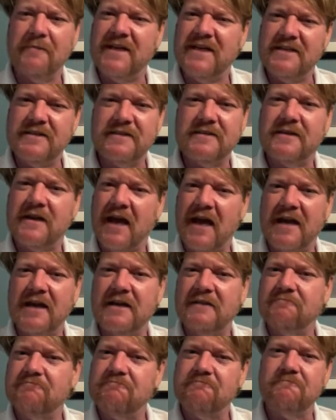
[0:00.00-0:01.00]
just kind
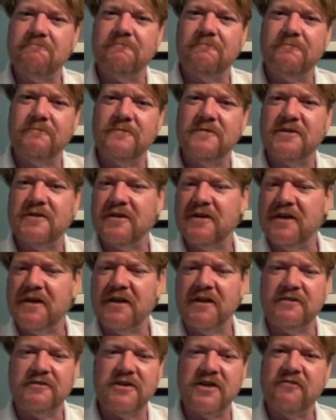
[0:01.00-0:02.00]

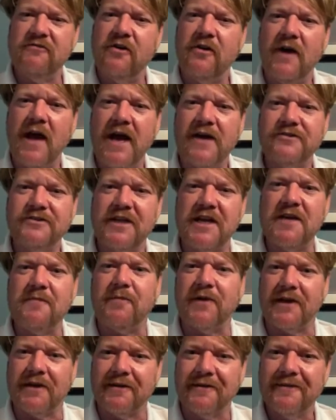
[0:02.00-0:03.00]
of general
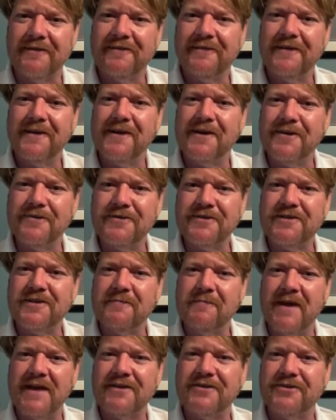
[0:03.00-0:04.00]
housekeeping, just to
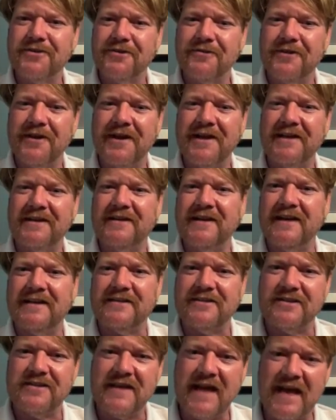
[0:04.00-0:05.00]
make sure that it
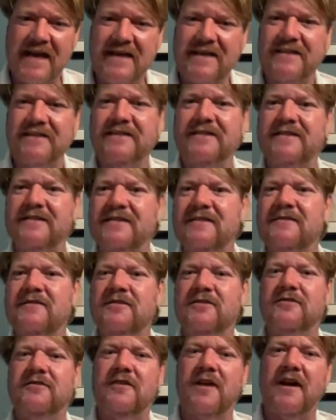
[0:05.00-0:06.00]
stays
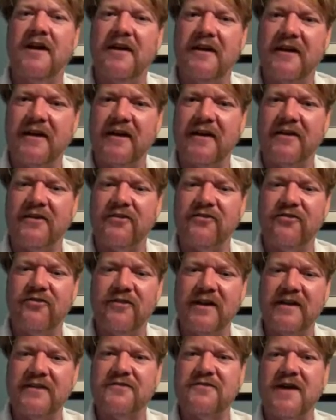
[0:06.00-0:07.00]

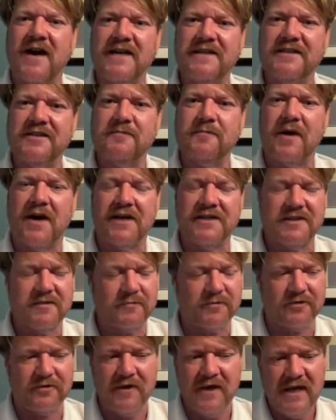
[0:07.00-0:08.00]
as nice as
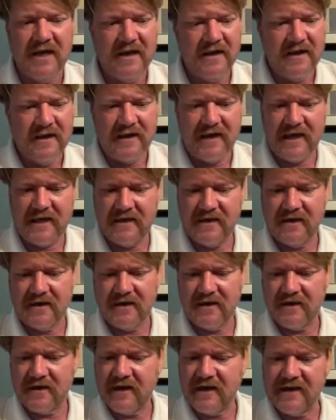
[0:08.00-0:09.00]
possible. And
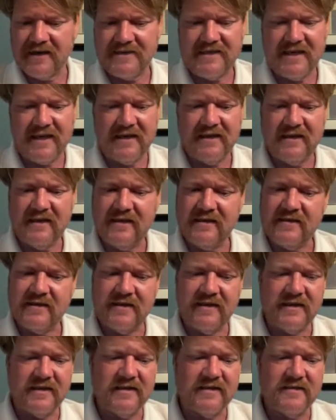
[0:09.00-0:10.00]
an attendant
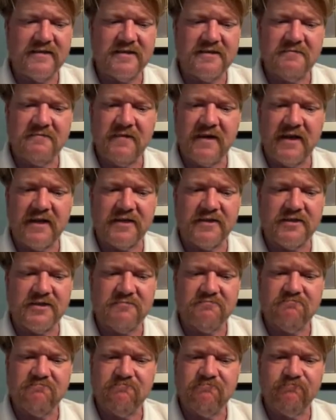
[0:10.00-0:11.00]
is
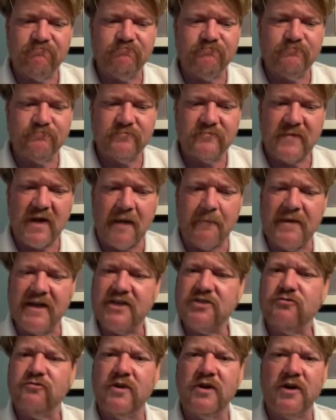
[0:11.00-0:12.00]

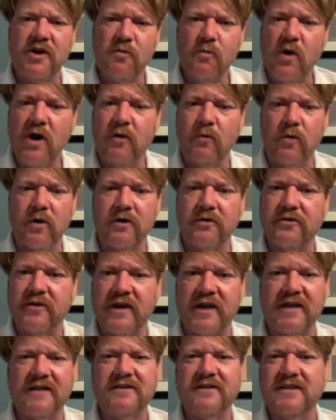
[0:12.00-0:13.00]
it's really well worth
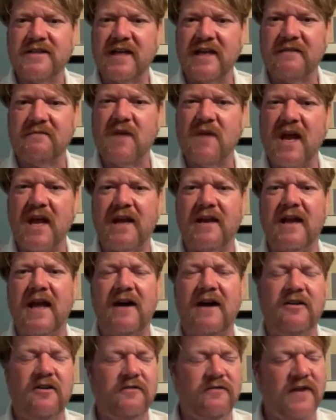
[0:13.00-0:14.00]
it. It
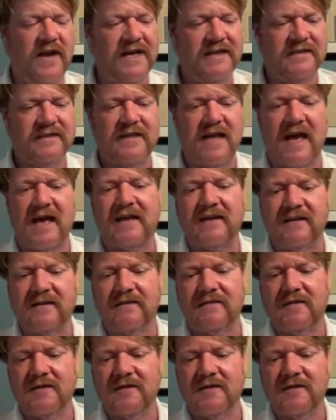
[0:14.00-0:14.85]
elevates that